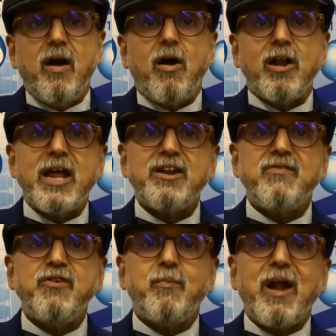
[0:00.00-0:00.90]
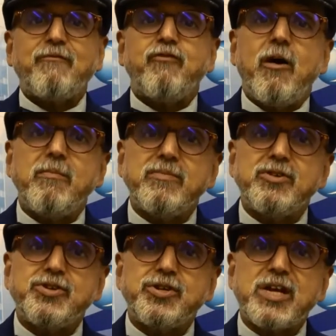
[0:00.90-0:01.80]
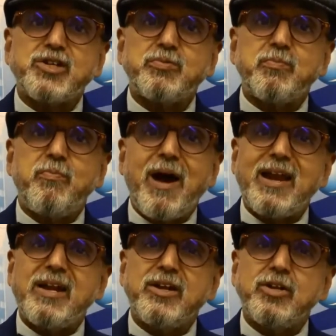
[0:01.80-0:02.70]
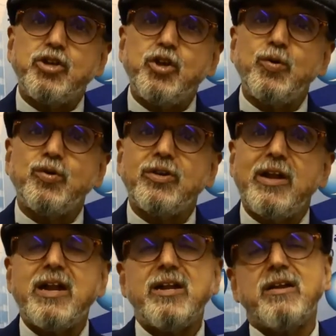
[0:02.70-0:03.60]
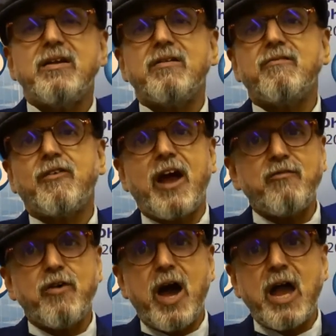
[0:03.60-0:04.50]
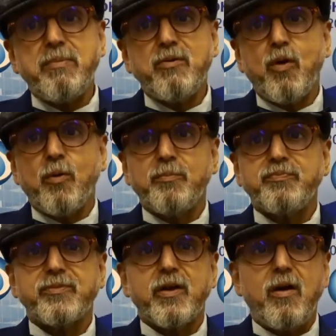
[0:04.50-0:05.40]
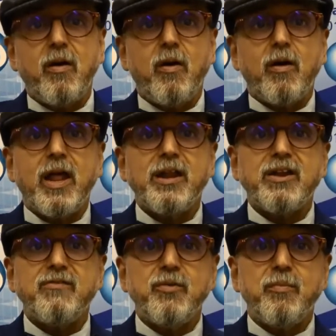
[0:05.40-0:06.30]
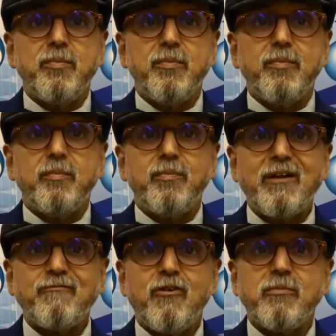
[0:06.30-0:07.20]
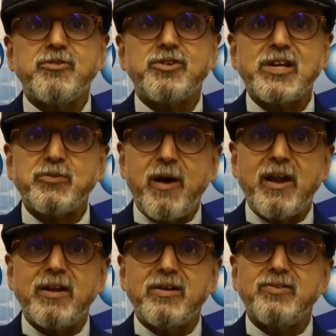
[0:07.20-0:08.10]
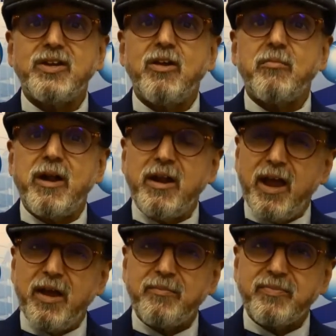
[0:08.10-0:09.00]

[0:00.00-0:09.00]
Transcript: Online review platform Trustpilot choose London for IPO. Online review platform Trustpilot said on Monday